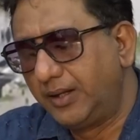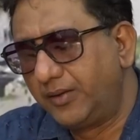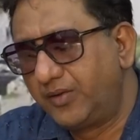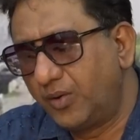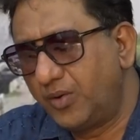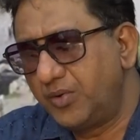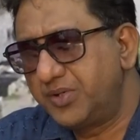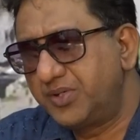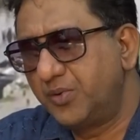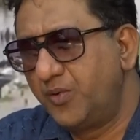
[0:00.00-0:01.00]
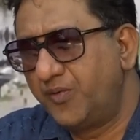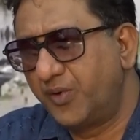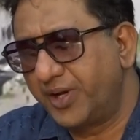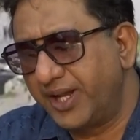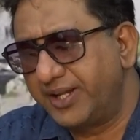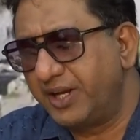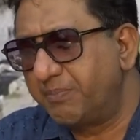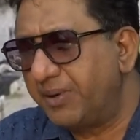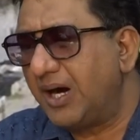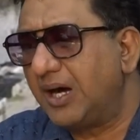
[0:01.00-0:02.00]
those who forget their
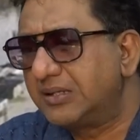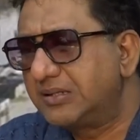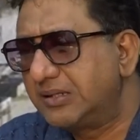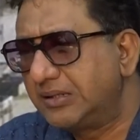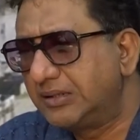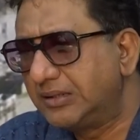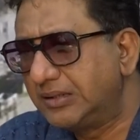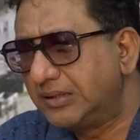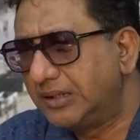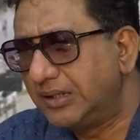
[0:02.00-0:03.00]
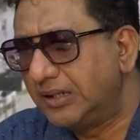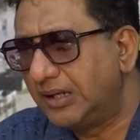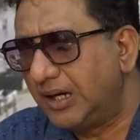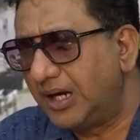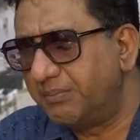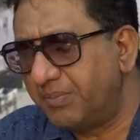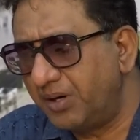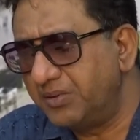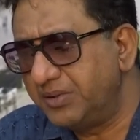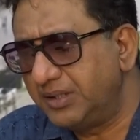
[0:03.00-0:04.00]
past are
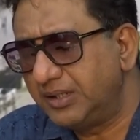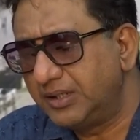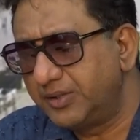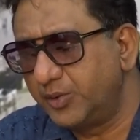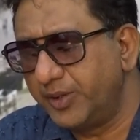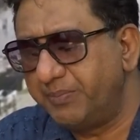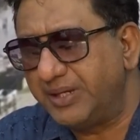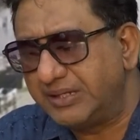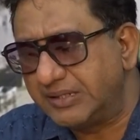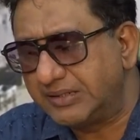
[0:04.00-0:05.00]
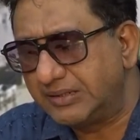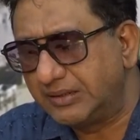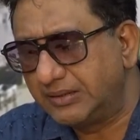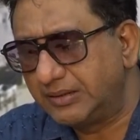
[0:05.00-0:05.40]
bound to repeat it.